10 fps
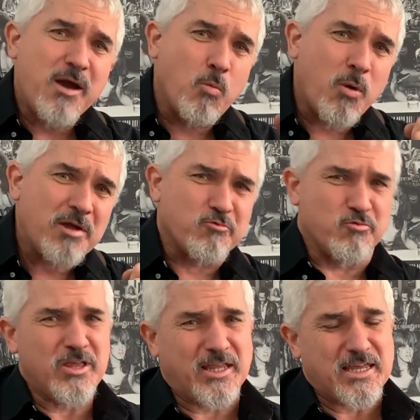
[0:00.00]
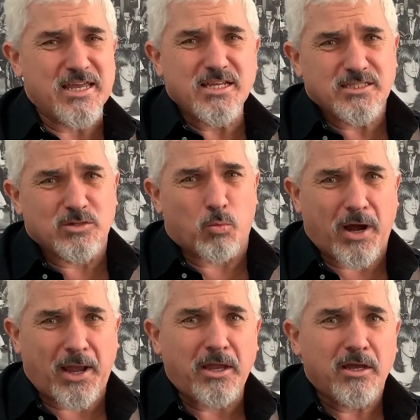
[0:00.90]
And one really easy
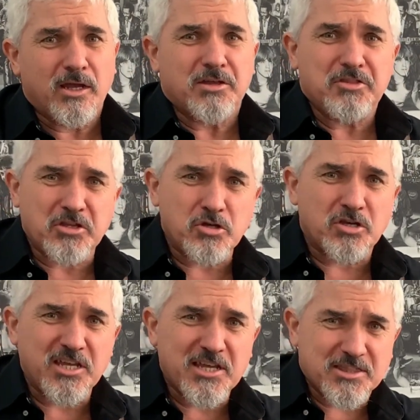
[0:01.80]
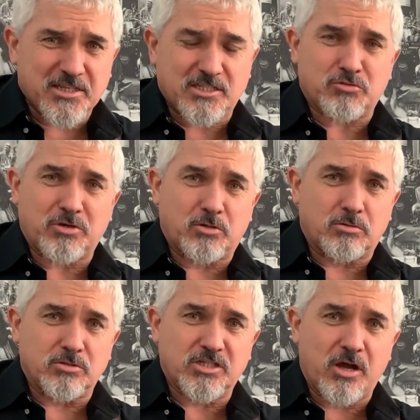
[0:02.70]
way that you can get these three
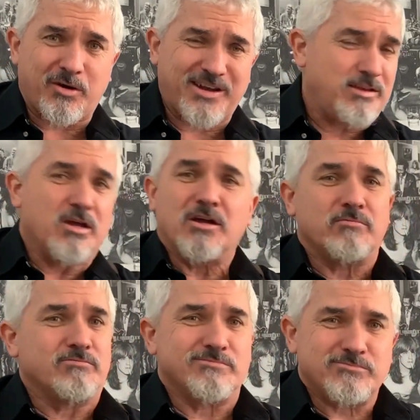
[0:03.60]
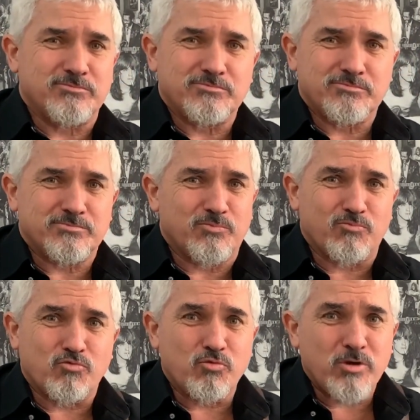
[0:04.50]
chords going
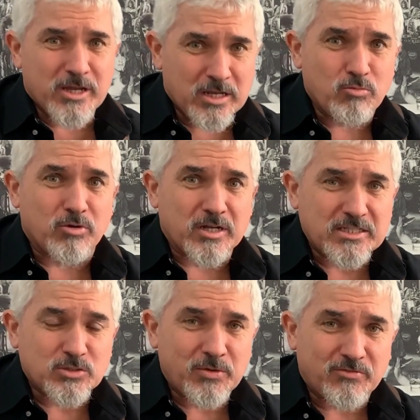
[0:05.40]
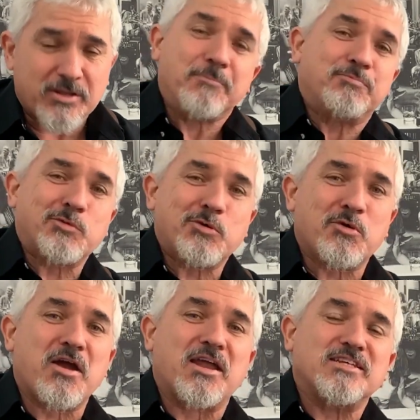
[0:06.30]
really swiftly. All
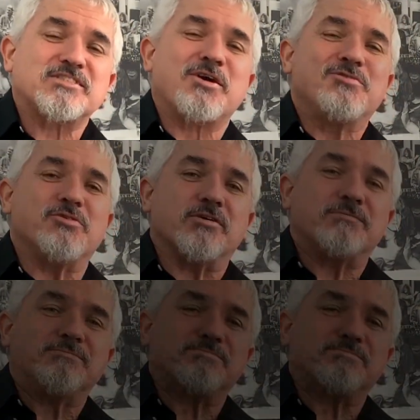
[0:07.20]
right, let's go for it.